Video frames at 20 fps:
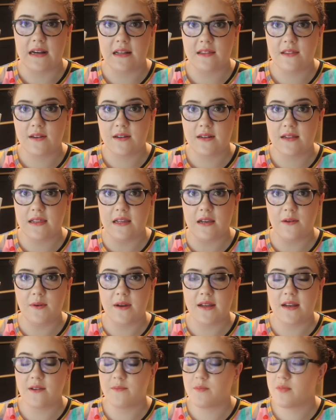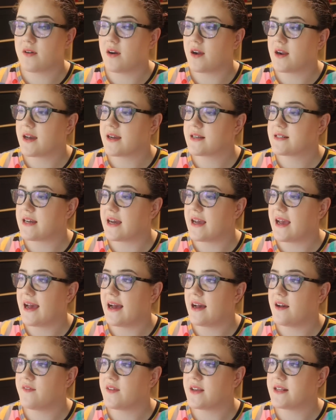Other liquid product I
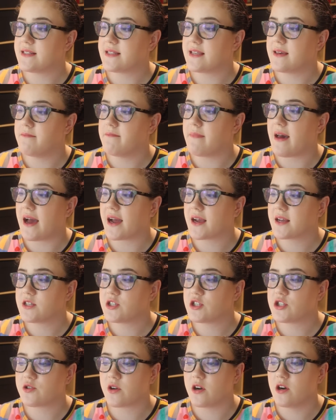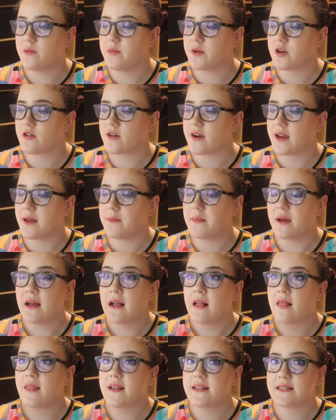have is the MAC Strobe Cream.
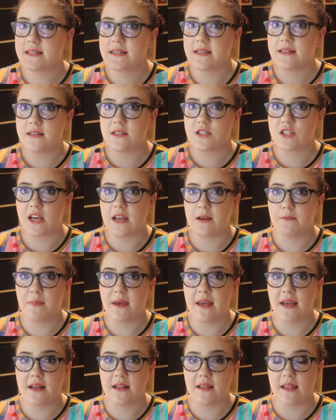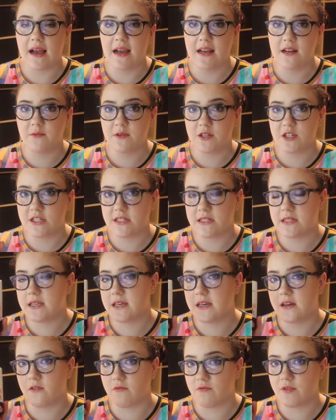This is in the shade Pinklite, which is
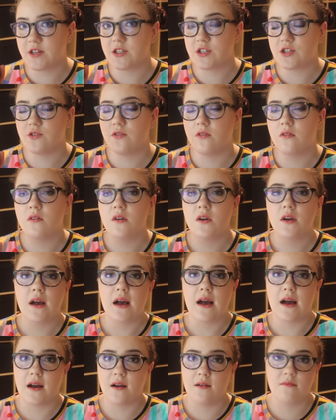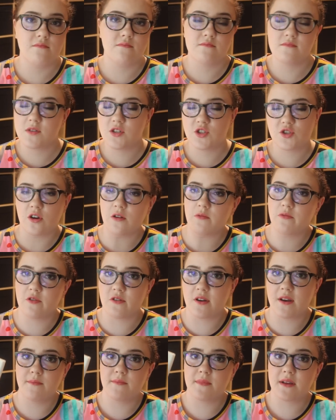the original strobe
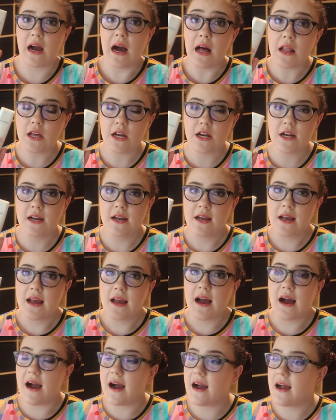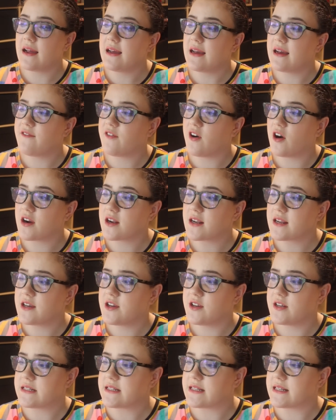cream color. I have hardly
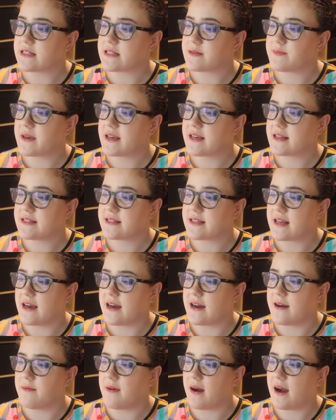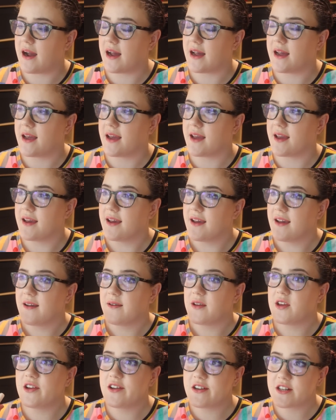used this because I
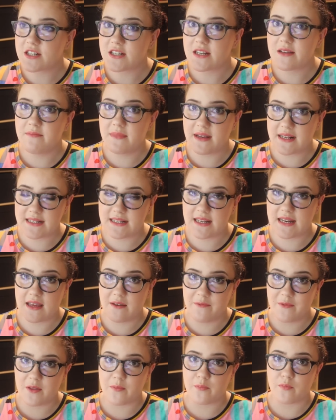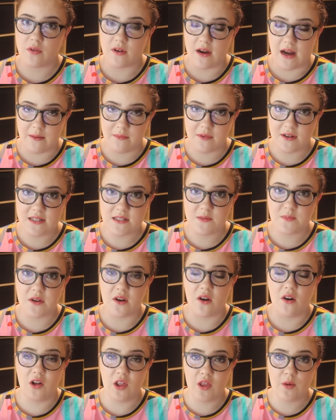usually mix it in with primers,
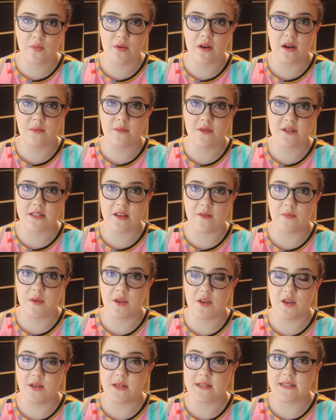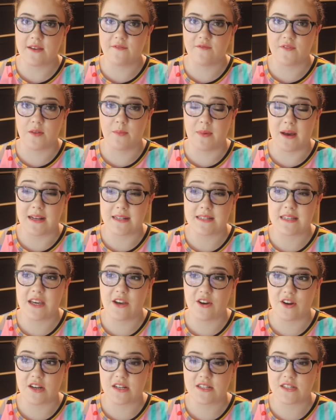but all the primers I've been using for the past
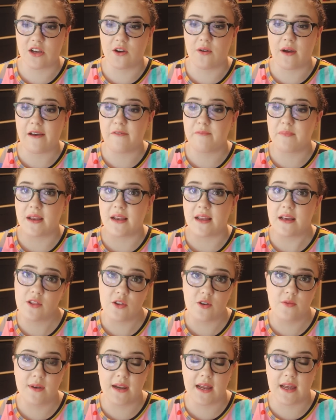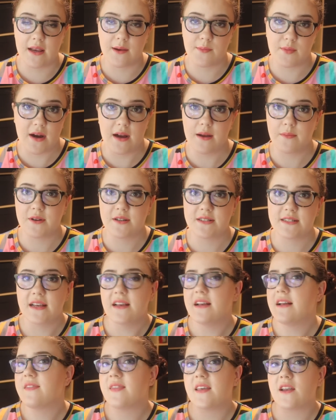year or so have been illuminating primers
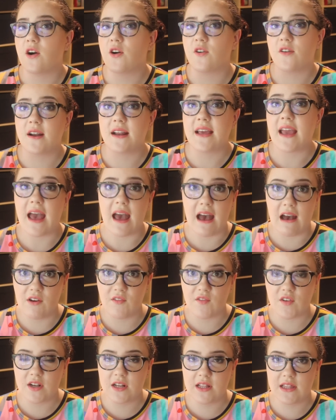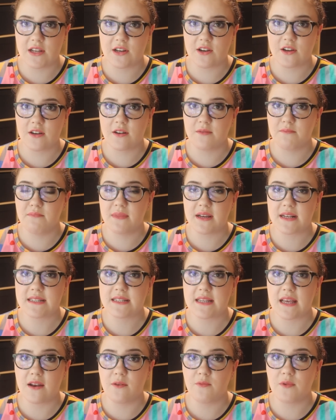that already have a glitter
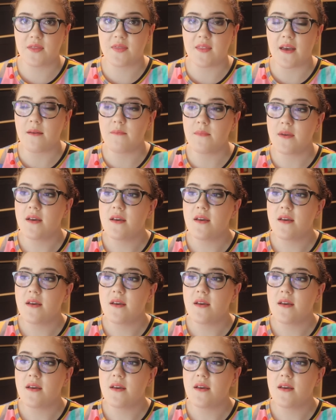mixed in with them.